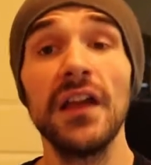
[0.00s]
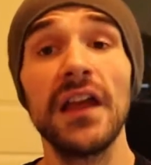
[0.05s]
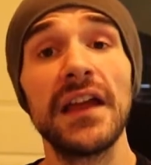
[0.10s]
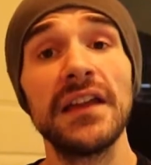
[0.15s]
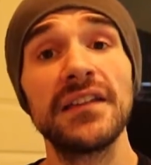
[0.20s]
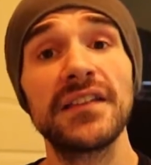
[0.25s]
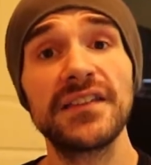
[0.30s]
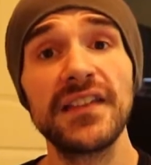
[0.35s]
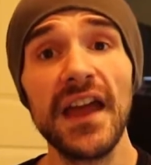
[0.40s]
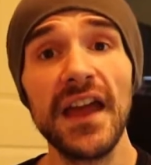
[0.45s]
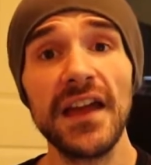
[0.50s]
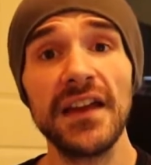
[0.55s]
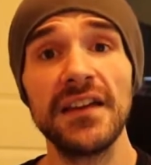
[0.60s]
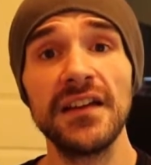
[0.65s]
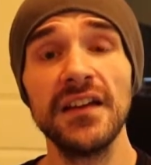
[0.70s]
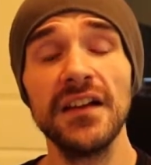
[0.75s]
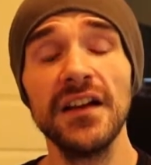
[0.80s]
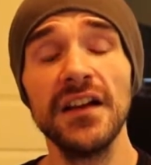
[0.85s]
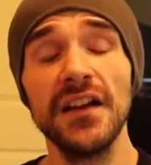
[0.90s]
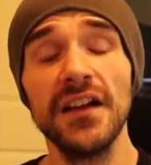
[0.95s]

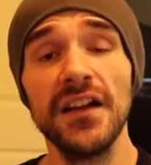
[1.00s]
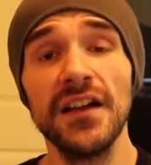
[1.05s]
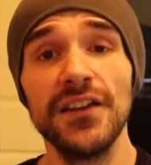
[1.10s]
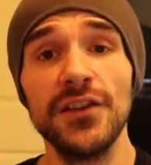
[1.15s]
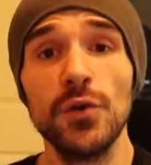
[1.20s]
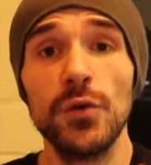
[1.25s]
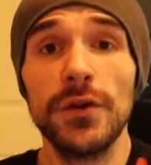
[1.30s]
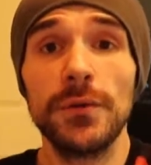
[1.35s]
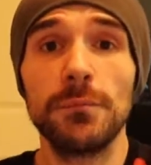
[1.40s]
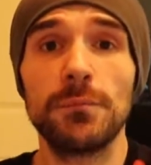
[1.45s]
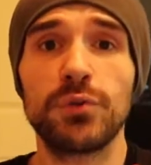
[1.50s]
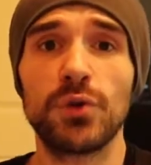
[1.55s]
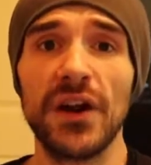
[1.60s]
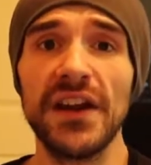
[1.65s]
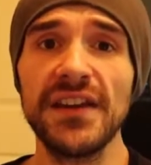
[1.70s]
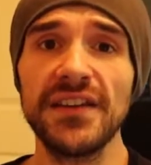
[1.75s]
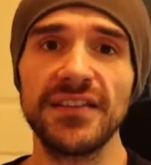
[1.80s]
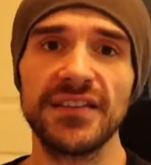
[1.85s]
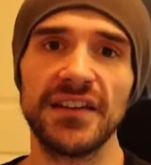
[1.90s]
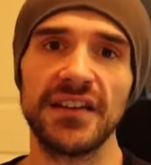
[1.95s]
Instead, you
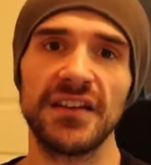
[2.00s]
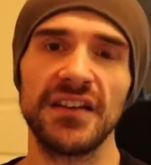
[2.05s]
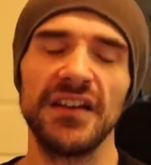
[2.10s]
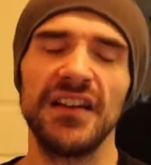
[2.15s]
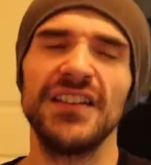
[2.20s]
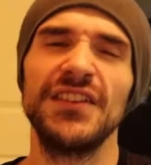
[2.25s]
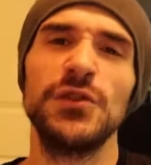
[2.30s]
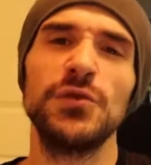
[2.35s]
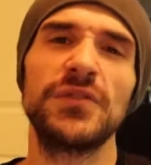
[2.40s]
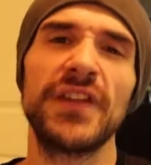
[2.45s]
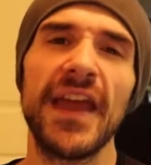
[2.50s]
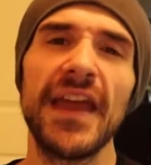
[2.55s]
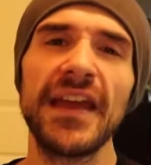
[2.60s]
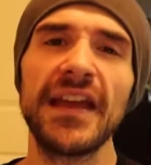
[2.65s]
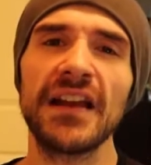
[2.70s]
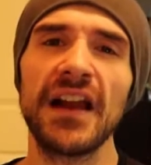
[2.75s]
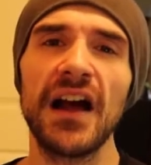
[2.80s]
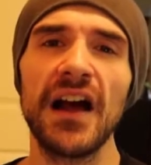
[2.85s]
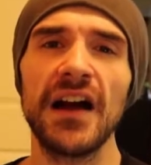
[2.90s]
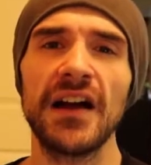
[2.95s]
embrace it. You take
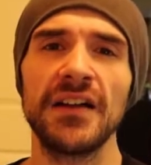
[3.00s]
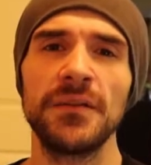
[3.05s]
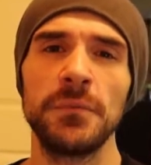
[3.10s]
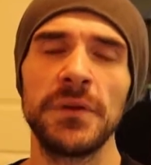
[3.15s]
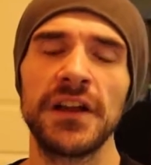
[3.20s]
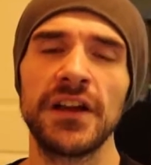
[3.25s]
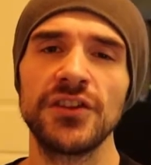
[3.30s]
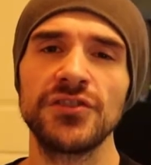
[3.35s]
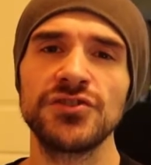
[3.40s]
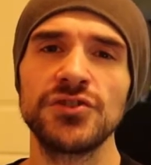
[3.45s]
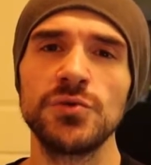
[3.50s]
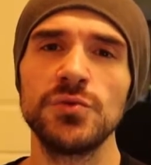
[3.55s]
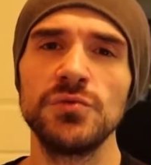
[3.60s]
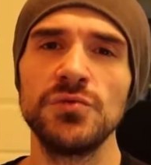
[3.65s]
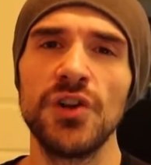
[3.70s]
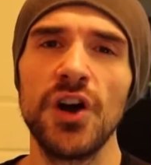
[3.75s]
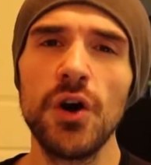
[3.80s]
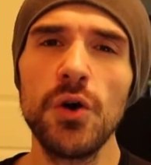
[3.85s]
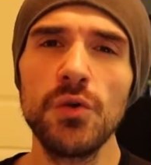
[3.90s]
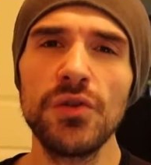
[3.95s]
it on because you
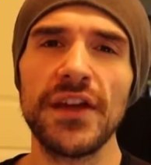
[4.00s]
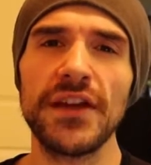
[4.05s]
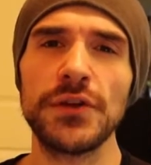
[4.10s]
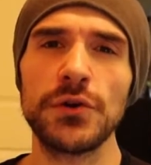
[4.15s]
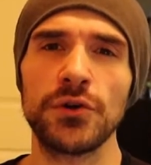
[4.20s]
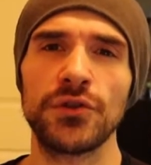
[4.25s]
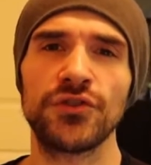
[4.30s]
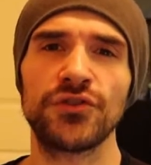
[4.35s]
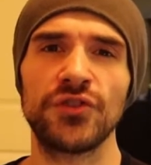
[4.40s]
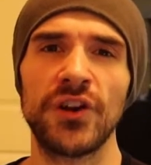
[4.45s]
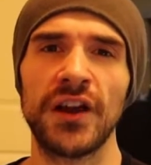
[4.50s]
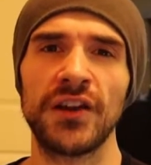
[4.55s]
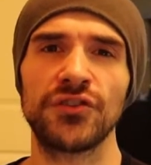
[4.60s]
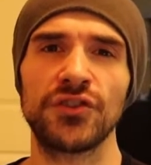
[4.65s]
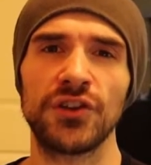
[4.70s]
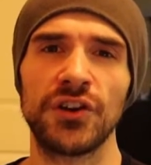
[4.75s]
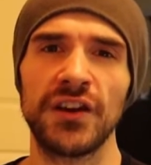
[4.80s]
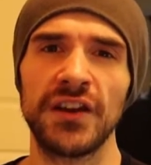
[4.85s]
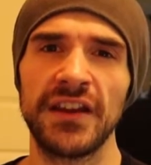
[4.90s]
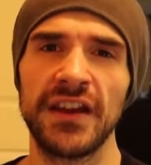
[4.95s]
know that your
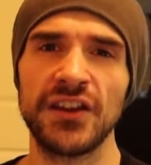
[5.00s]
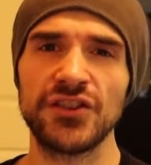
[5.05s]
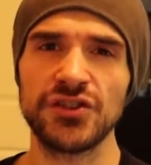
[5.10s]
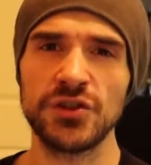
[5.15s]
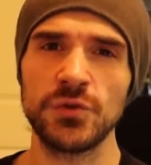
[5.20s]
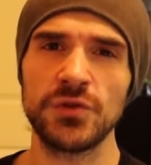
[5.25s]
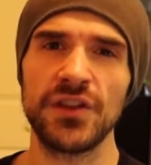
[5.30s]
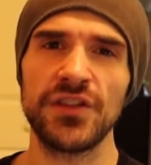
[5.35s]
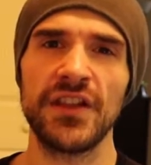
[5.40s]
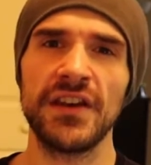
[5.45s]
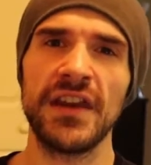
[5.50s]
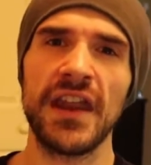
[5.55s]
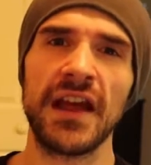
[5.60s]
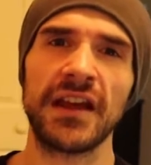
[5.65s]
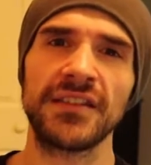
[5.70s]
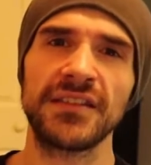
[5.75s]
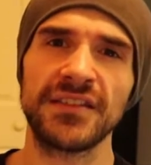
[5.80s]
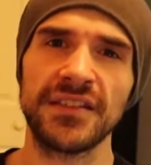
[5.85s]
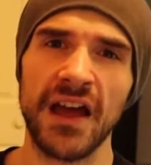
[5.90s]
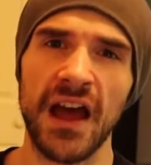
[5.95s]
strengths are going to get you to the
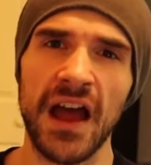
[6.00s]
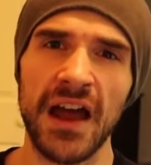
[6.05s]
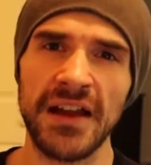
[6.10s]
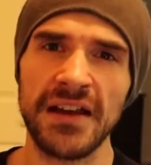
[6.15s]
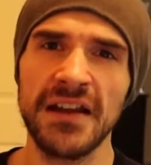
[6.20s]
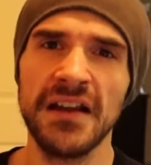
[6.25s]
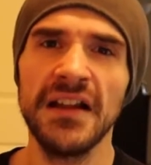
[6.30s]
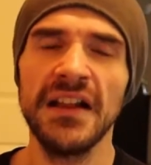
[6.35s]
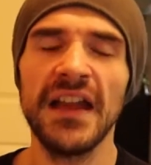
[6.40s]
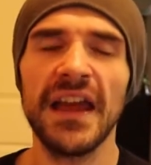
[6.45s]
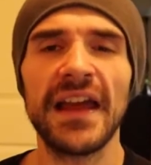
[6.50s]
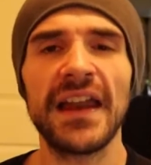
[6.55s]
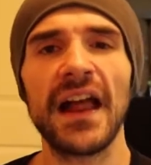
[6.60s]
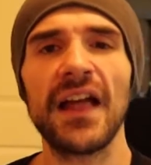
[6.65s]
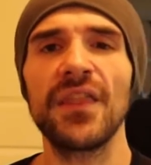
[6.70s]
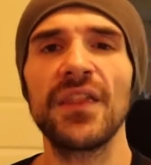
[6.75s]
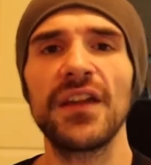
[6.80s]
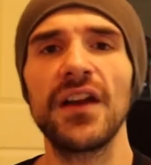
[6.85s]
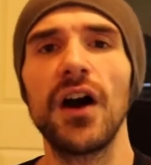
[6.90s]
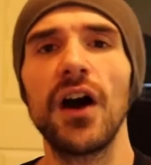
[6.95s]
next side. And
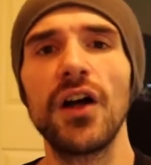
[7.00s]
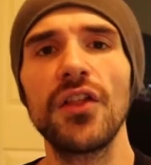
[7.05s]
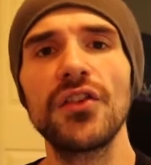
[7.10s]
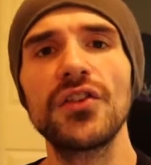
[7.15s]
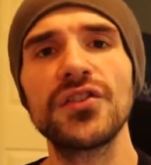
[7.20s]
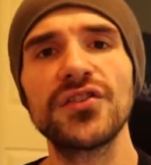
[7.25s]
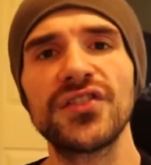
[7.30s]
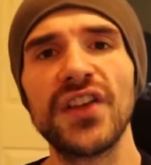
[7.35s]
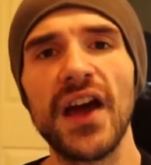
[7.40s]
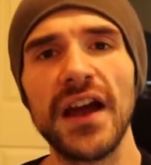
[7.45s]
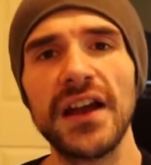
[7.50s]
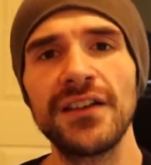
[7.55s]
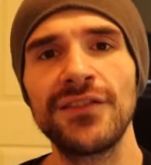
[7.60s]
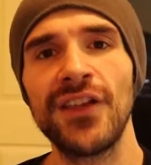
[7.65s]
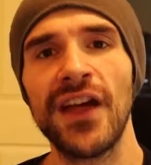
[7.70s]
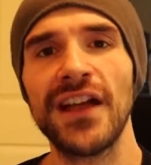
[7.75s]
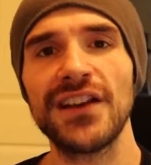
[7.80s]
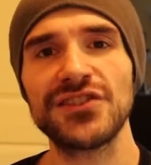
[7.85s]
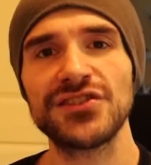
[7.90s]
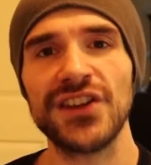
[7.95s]
on the other side of
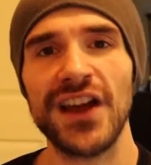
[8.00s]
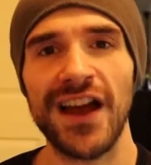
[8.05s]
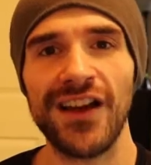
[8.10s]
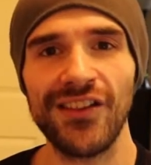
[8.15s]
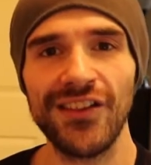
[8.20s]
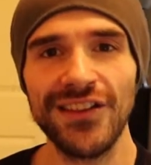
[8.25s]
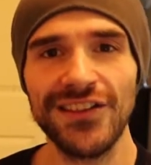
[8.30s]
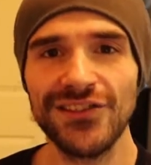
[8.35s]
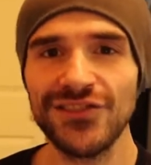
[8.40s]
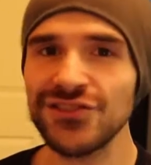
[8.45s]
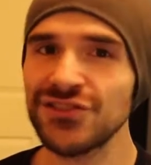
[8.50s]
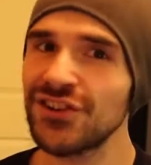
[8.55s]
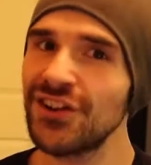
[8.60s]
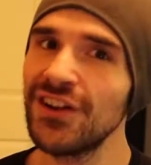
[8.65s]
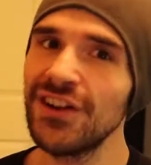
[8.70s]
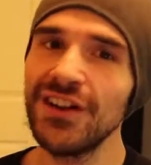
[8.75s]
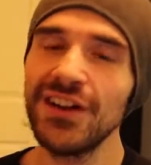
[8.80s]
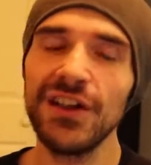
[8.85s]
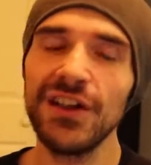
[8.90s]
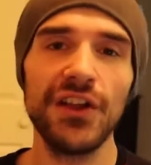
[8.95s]
that challenge,
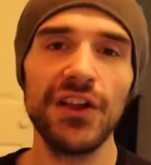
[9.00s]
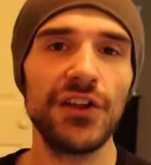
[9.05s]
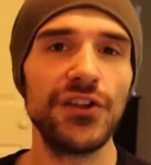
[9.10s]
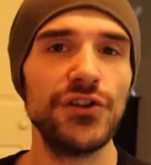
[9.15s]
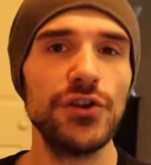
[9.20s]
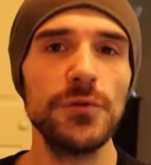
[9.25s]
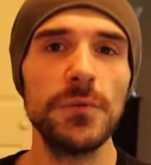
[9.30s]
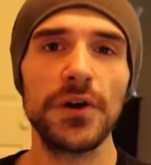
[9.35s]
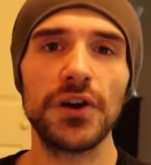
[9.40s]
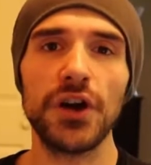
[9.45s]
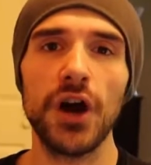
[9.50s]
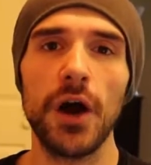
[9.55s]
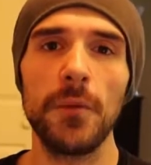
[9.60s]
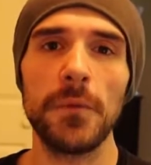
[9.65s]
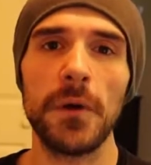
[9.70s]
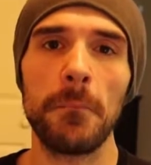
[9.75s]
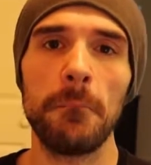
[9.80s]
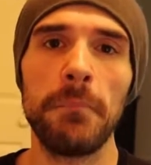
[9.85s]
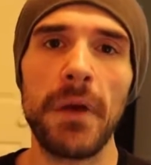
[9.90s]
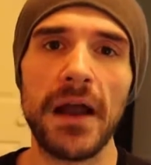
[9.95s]
you become
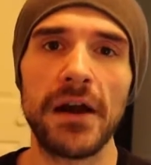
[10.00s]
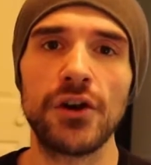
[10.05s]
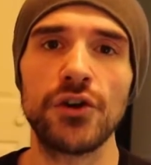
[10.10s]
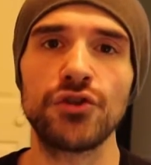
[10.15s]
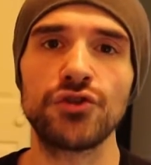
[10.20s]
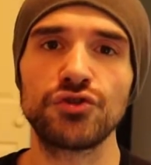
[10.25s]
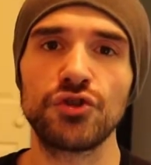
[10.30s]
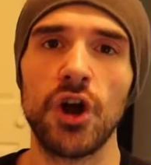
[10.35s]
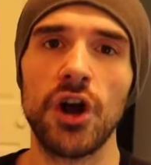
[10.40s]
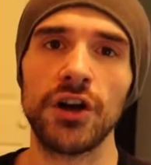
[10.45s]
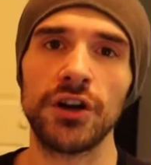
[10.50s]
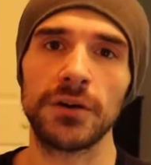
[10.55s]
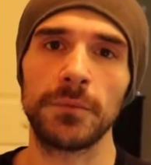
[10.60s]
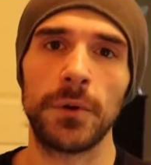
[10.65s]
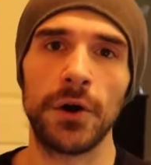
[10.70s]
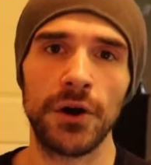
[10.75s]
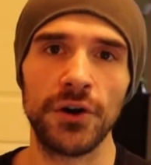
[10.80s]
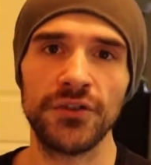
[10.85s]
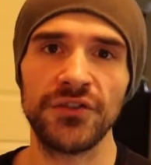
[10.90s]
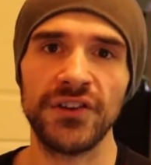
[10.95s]
a better, stronger
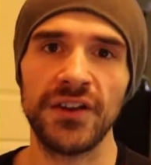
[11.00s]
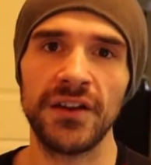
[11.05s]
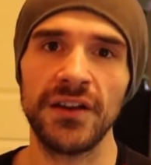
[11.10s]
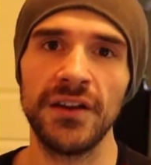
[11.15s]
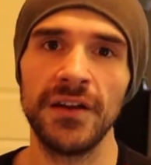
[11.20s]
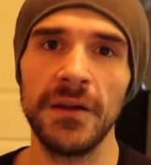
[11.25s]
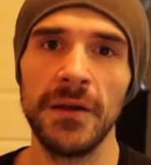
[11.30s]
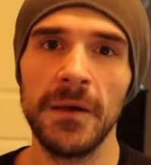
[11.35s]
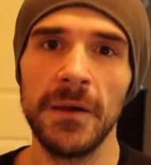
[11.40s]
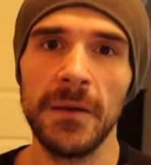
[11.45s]
person.